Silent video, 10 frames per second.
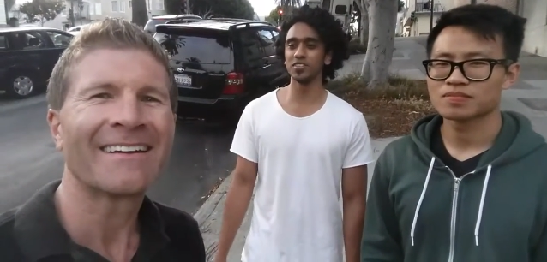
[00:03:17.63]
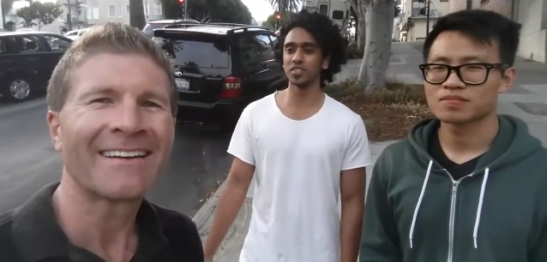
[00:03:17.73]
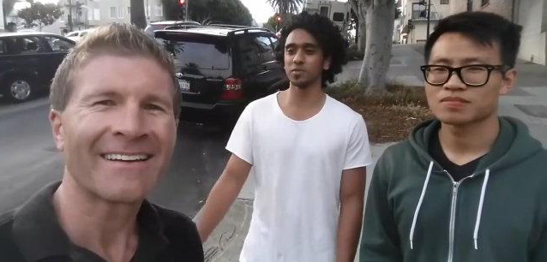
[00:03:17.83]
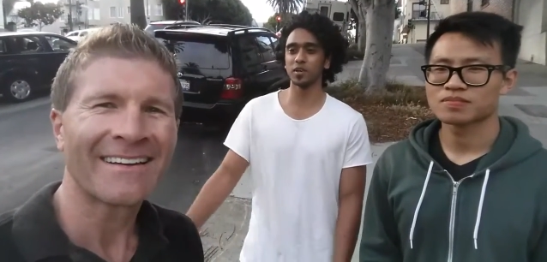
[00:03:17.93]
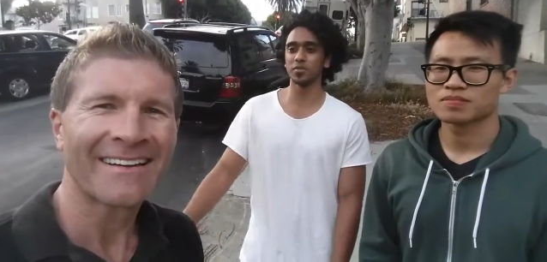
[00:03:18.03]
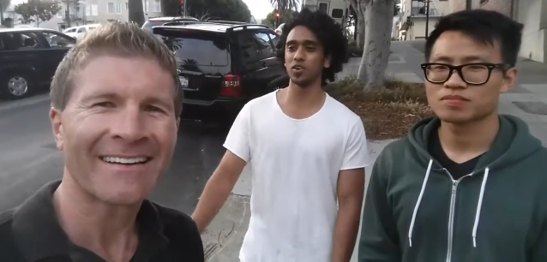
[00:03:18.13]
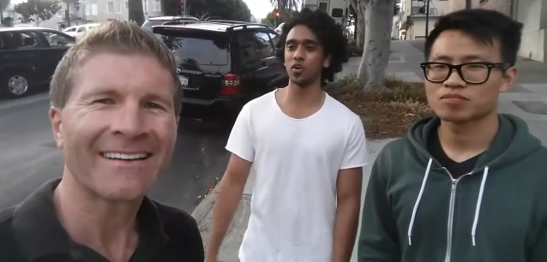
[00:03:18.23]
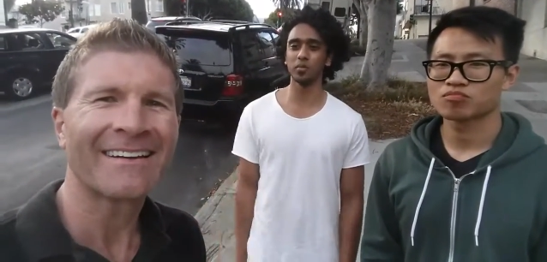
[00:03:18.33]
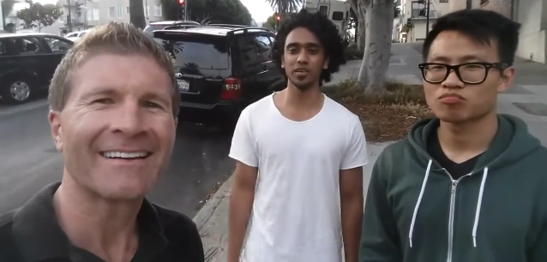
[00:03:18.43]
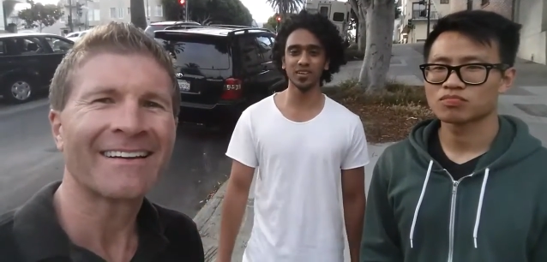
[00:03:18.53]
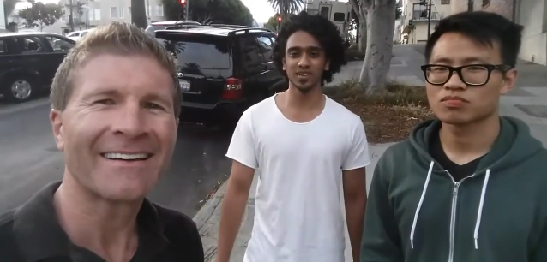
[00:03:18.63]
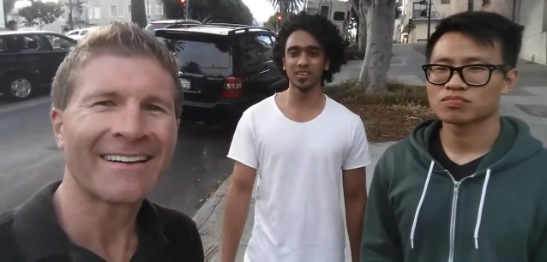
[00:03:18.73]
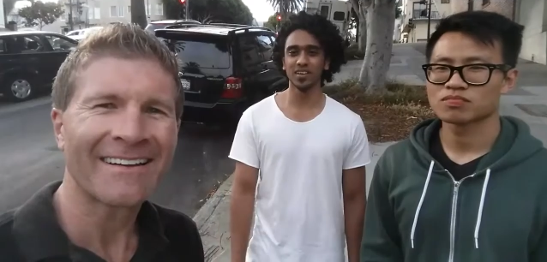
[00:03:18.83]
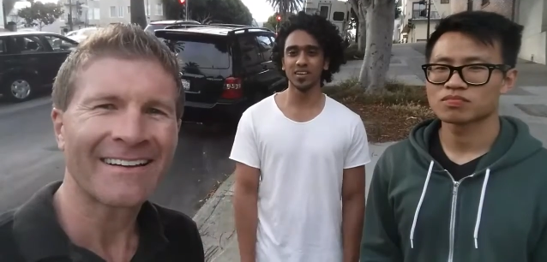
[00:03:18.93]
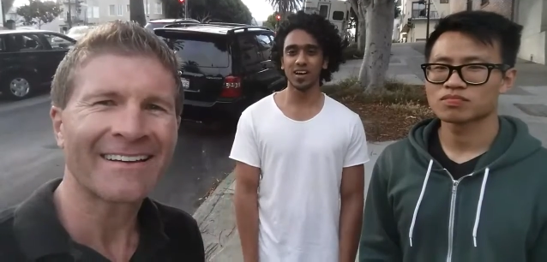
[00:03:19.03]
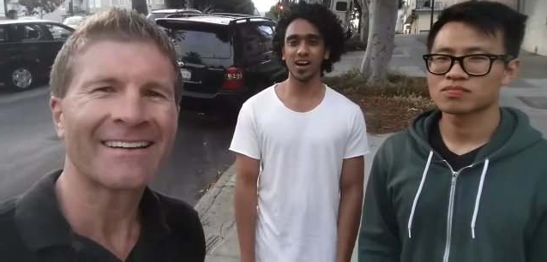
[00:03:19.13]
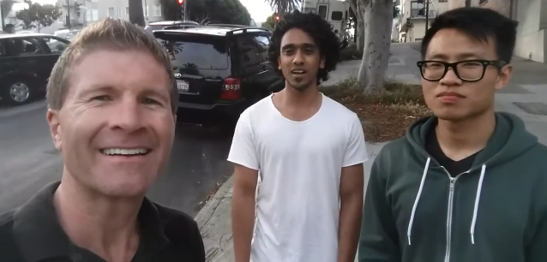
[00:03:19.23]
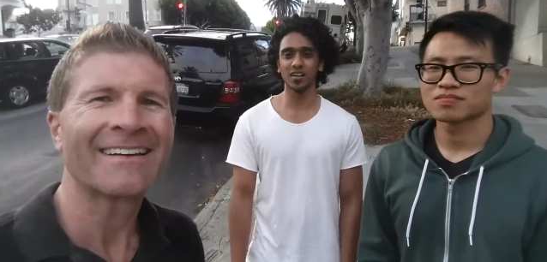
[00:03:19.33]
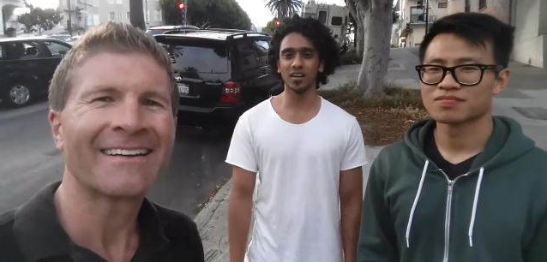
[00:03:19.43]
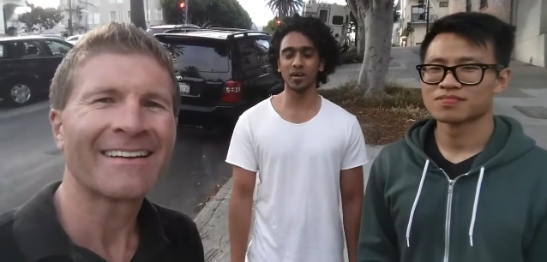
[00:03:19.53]
Speaker 1: it just becomes a hobby
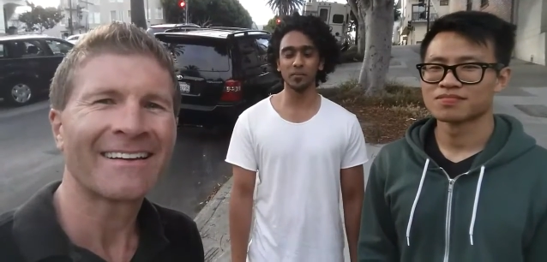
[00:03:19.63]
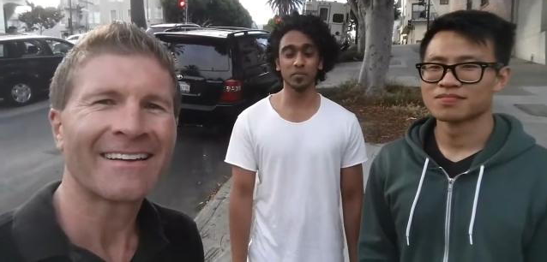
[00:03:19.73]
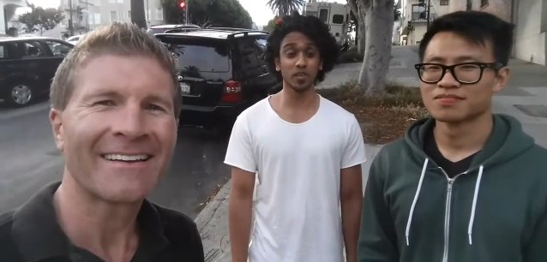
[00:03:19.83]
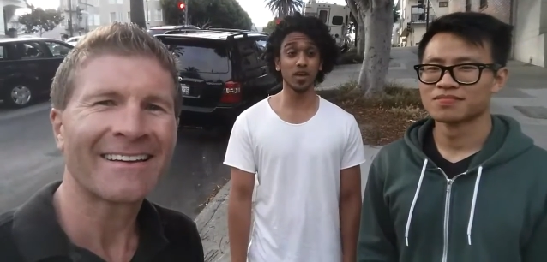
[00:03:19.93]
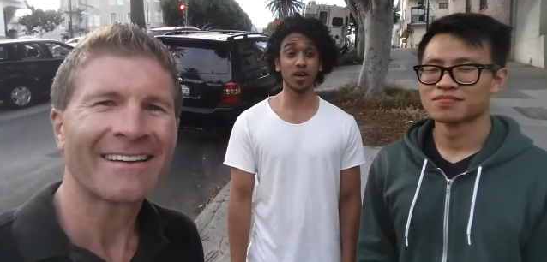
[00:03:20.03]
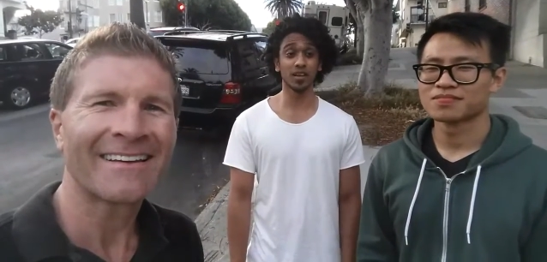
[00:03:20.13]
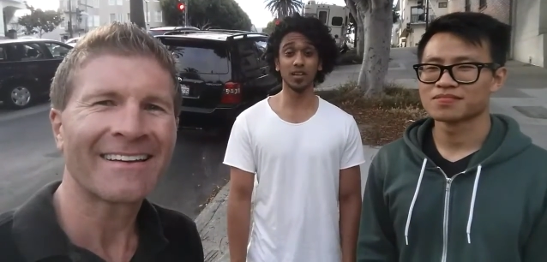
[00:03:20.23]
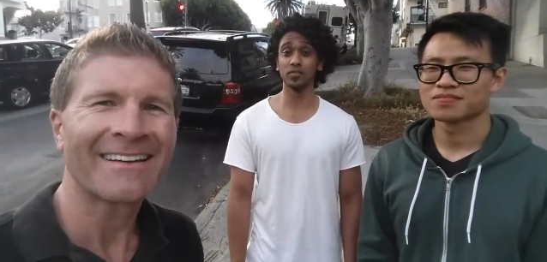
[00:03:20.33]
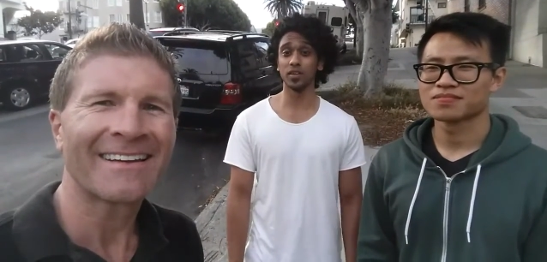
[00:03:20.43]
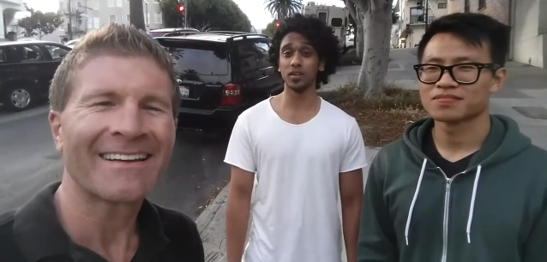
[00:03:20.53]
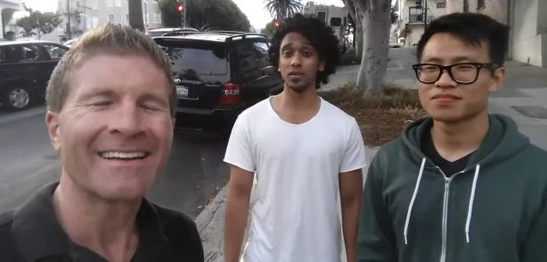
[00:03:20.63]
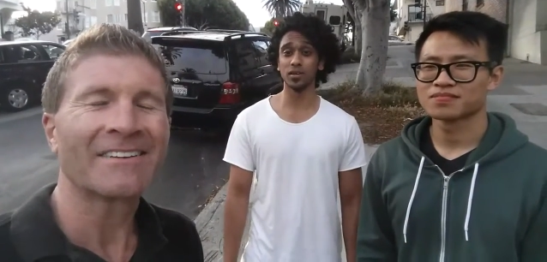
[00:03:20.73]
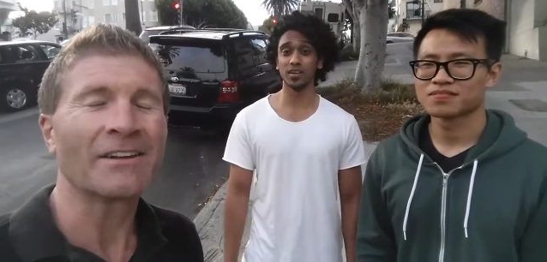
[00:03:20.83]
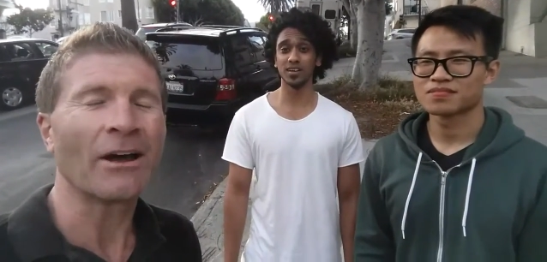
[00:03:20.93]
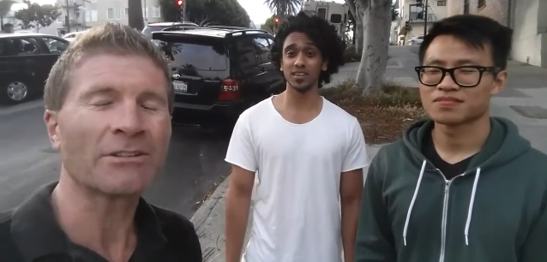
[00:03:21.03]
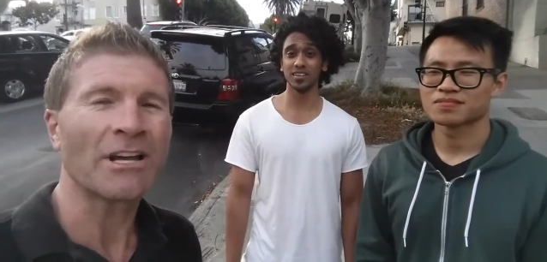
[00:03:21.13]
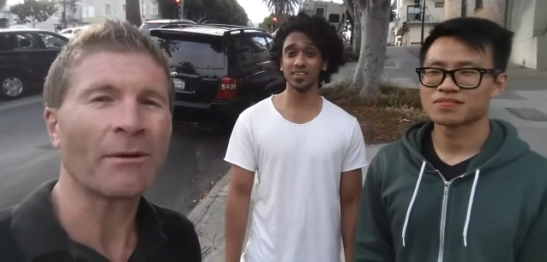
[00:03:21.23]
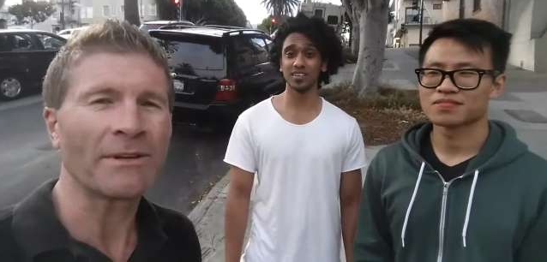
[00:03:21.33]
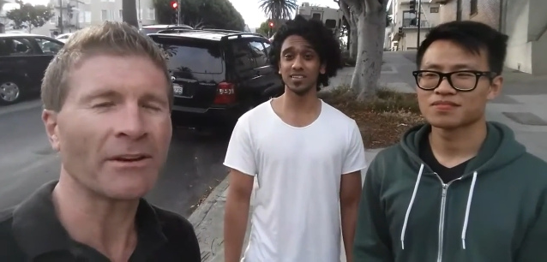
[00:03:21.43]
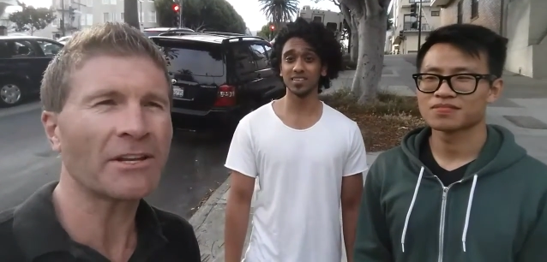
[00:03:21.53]
and uh, yeah i love it now so
Speaker 2: now it's a
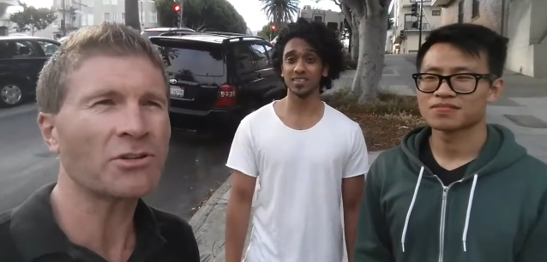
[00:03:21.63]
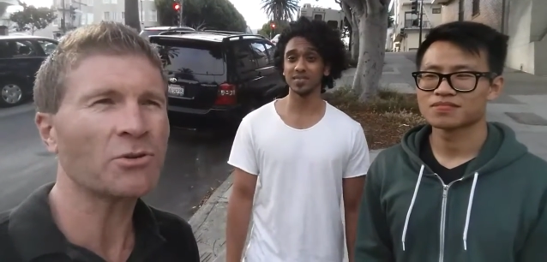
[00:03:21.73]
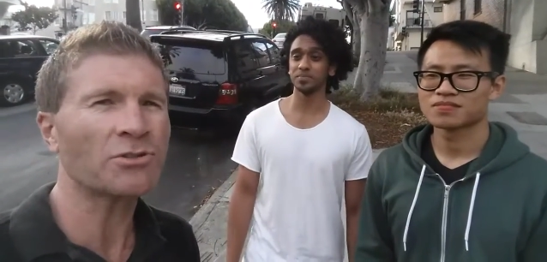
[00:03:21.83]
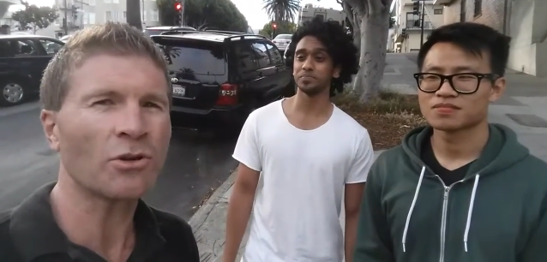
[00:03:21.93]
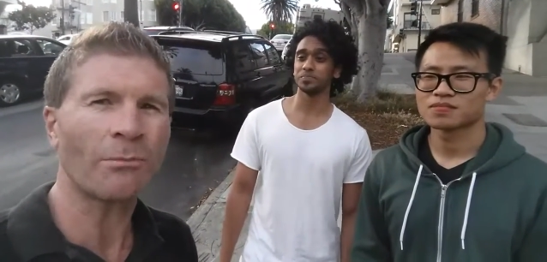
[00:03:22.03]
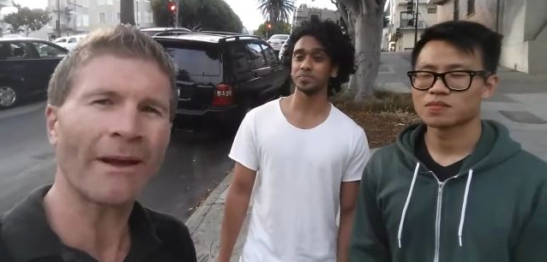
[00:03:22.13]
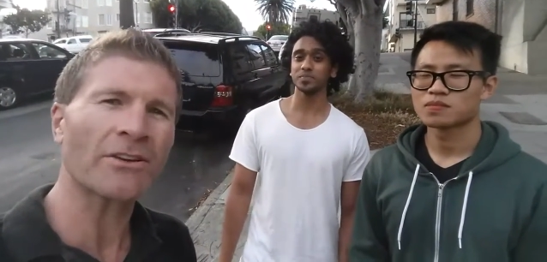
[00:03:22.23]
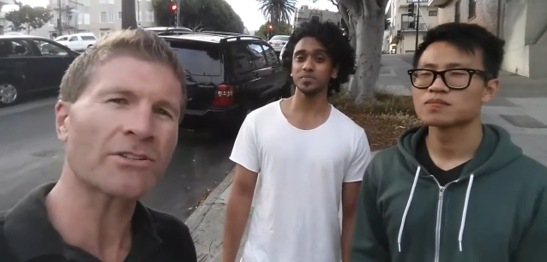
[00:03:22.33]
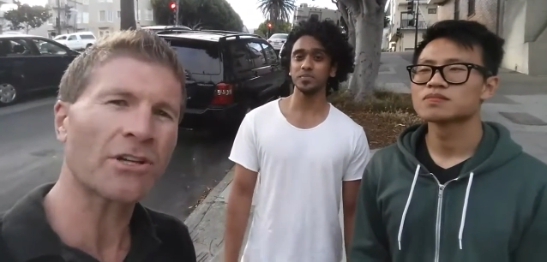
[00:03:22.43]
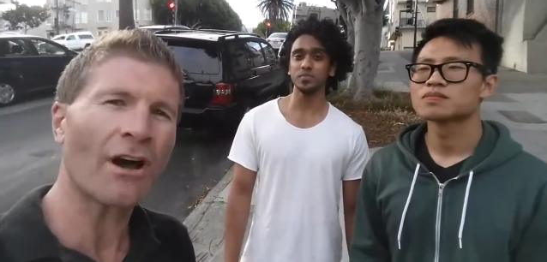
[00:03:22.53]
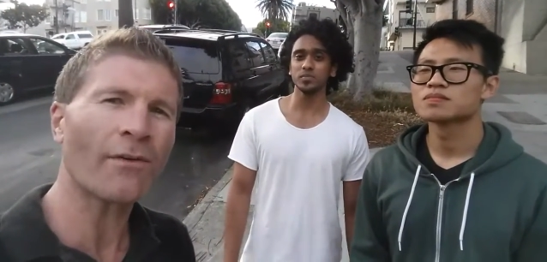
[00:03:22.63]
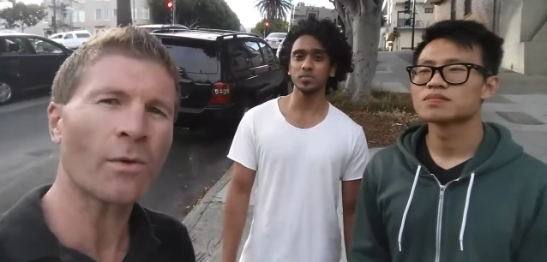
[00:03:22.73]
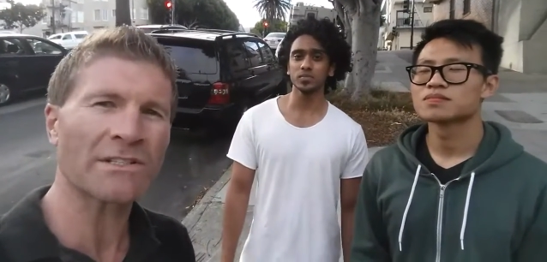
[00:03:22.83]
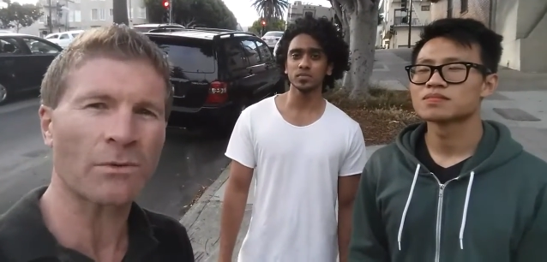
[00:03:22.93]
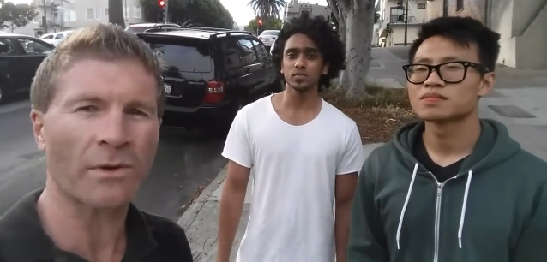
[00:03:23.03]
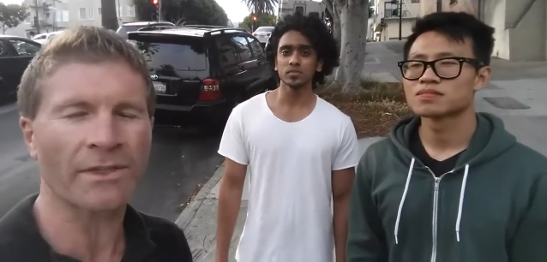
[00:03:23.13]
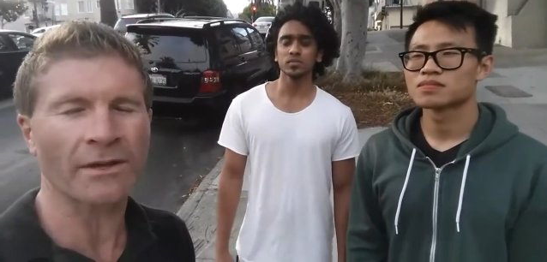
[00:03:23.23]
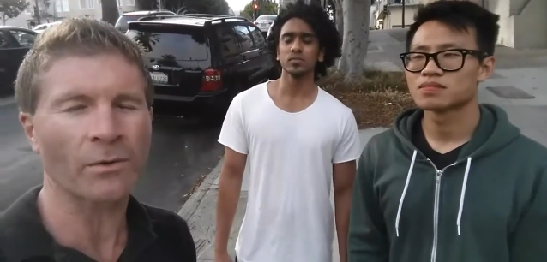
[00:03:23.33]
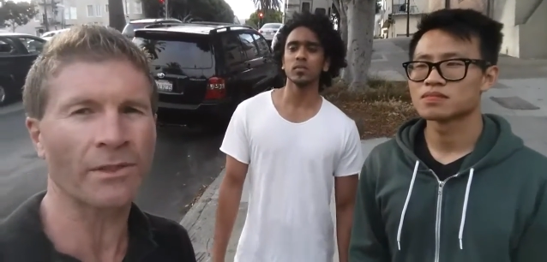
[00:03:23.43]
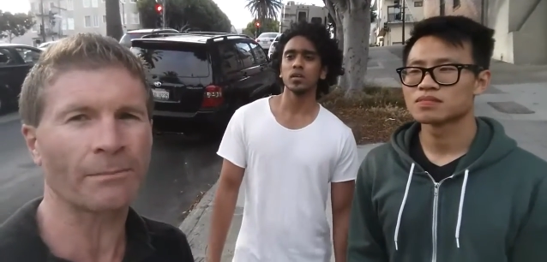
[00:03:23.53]
hobby now did you do it by yourself or was it with
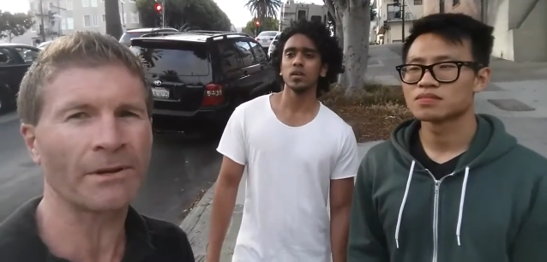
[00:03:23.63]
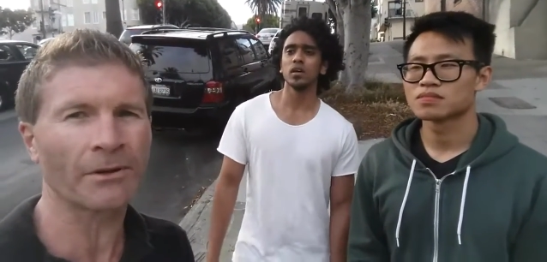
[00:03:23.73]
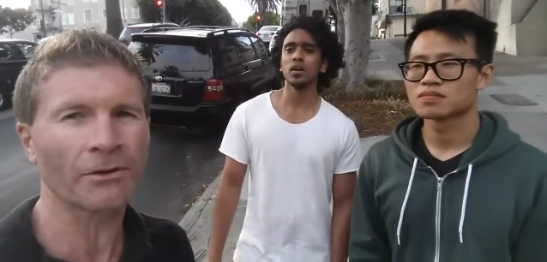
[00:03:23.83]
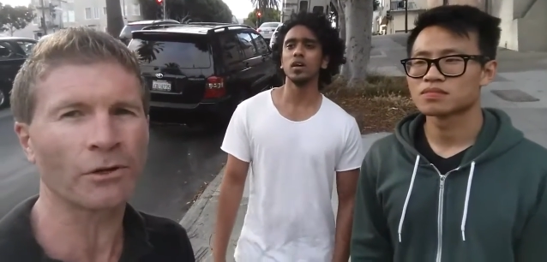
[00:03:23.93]
a with a peer